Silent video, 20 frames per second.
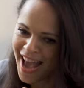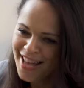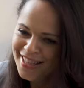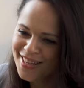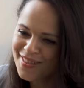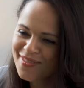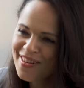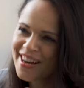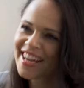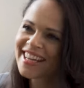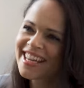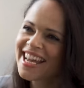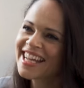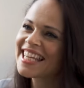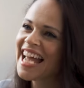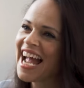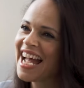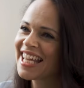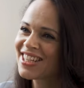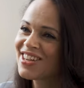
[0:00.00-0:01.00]
so when I get
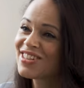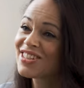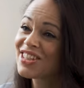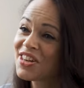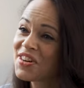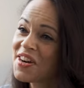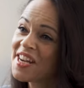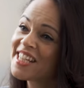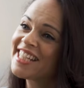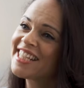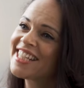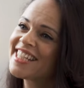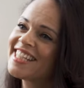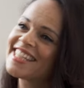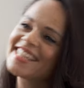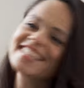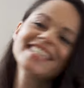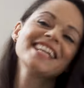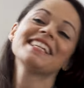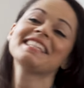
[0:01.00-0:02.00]
to ask those
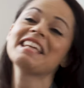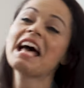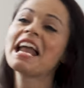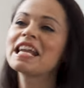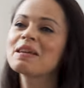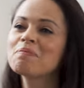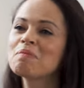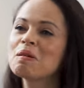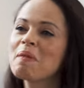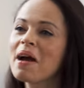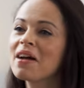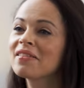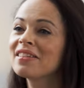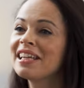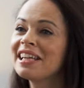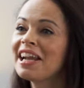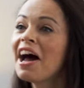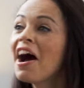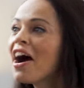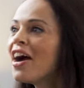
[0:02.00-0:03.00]
questions and they're telling me about
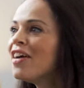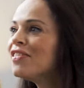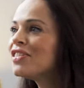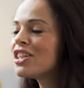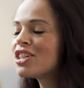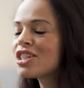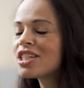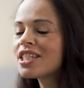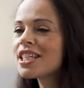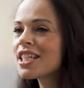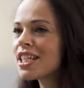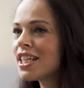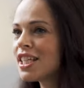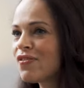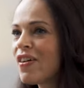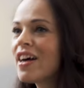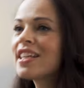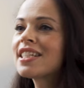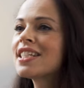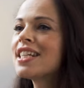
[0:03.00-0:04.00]
their lives, I just think it's
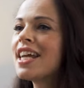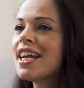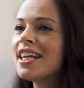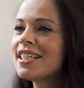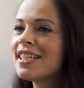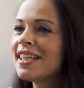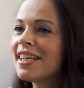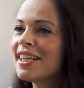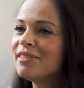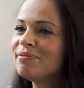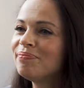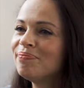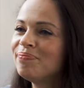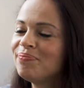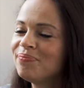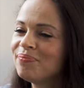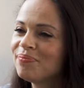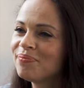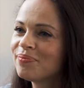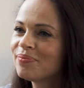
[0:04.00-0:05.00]
fascinating.
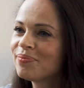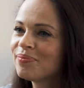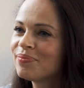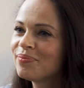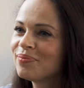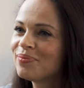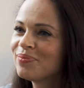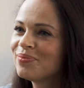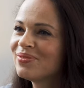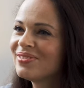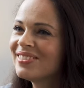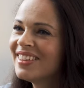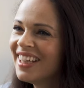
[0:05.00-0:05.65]
Why do you think I'm sitting